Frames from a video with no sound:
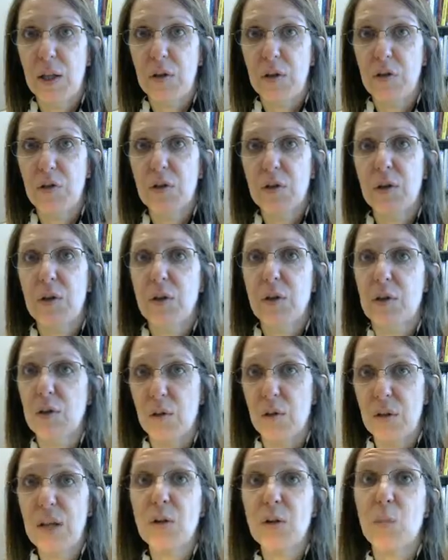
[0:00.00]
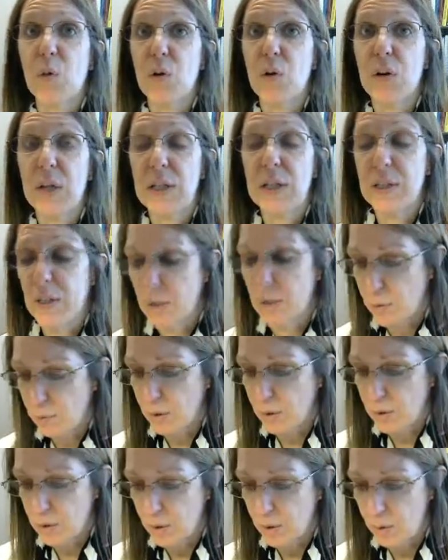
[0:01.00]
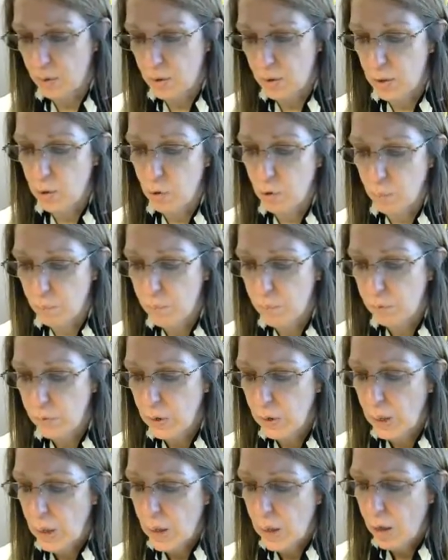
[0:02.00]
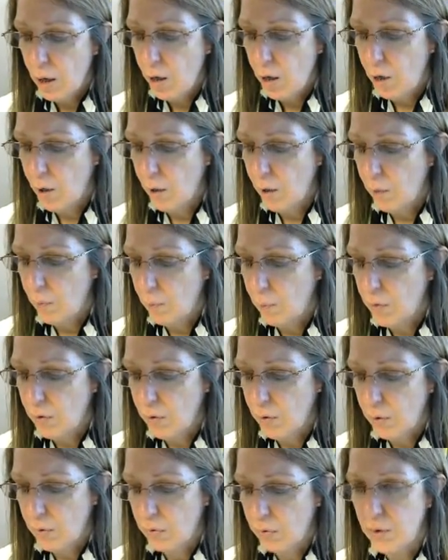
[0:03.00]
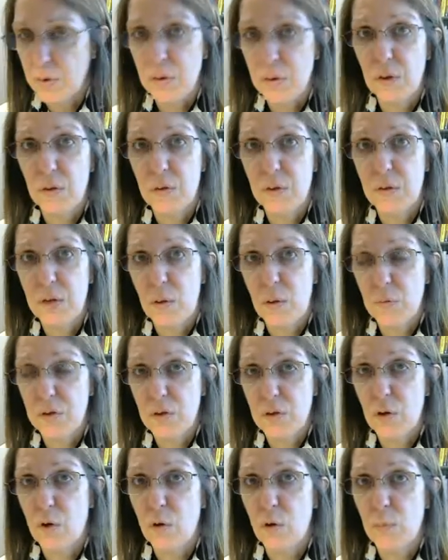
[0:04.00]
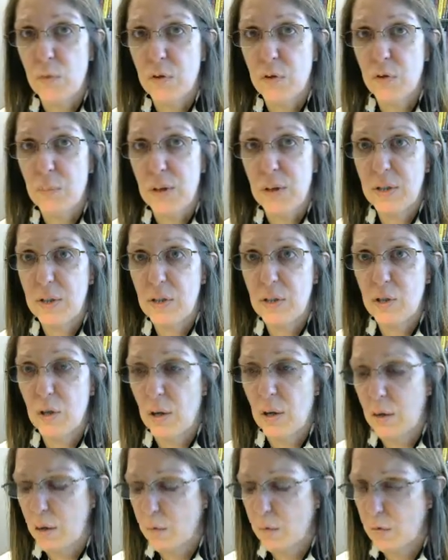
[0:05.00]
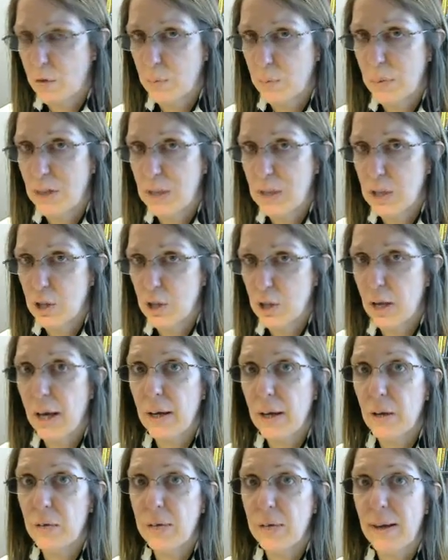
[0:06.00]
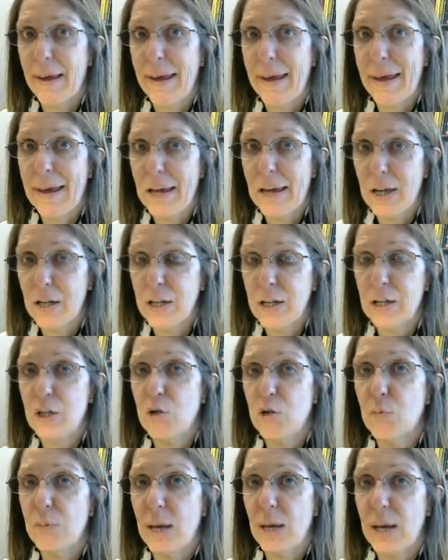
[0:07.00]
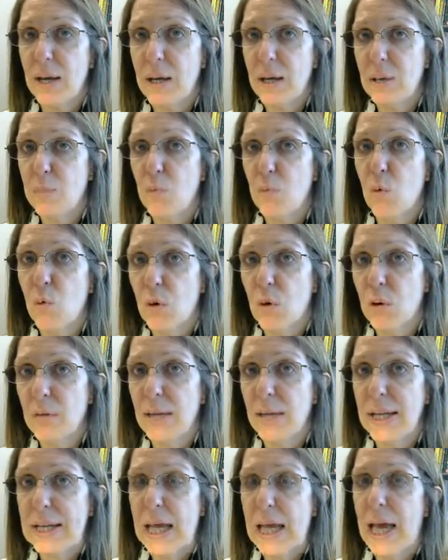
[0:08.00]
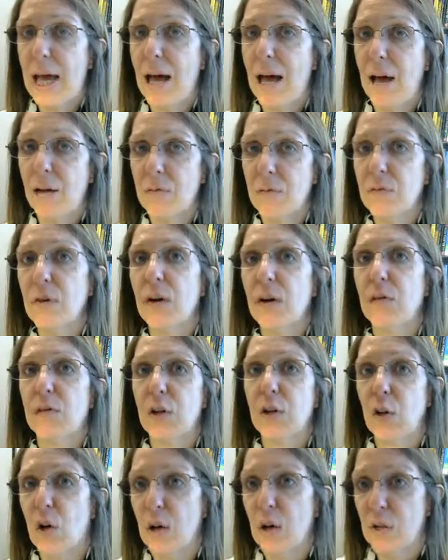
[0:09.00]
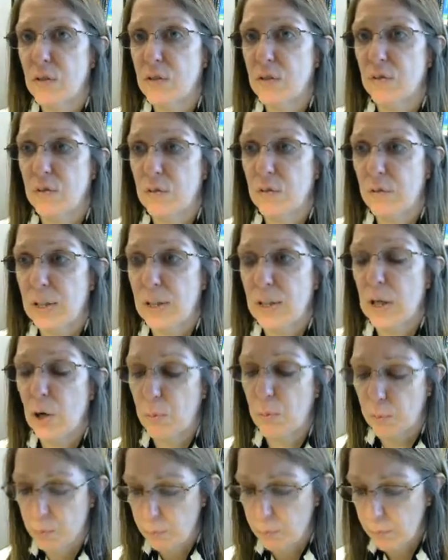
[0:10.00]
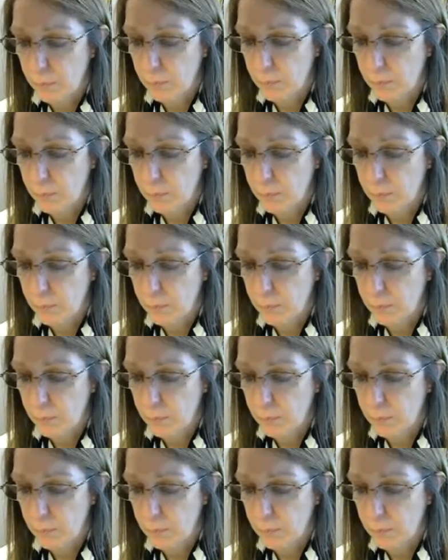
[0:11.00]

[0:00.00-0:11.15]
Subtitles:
months. So that's more than 6 months out of the year. That was the home of a dependent child, and you paid more than half of the cost of living there.